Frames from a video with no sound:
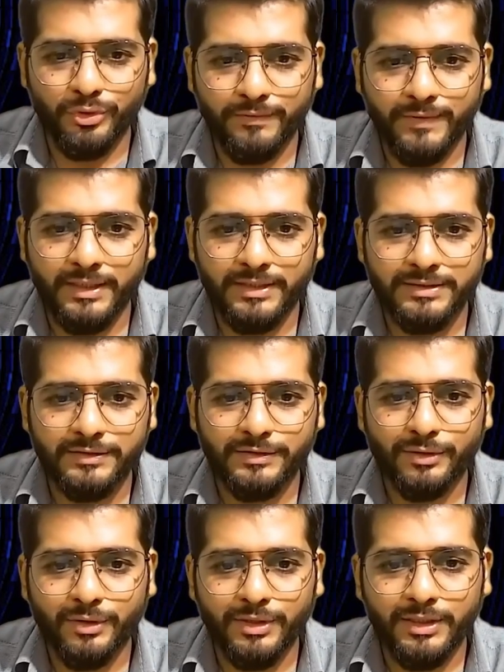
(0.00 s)
know where is this
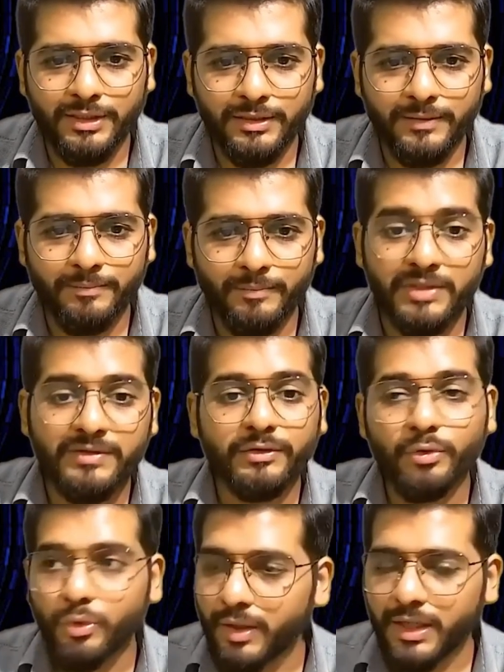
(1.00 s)
authority. It's
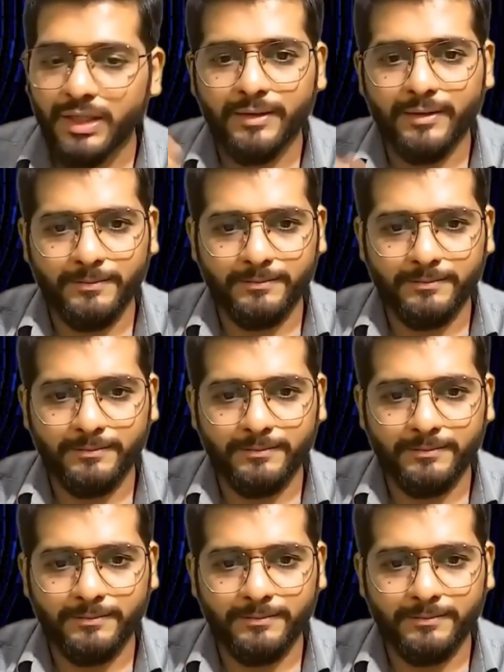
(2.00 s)
in Goa.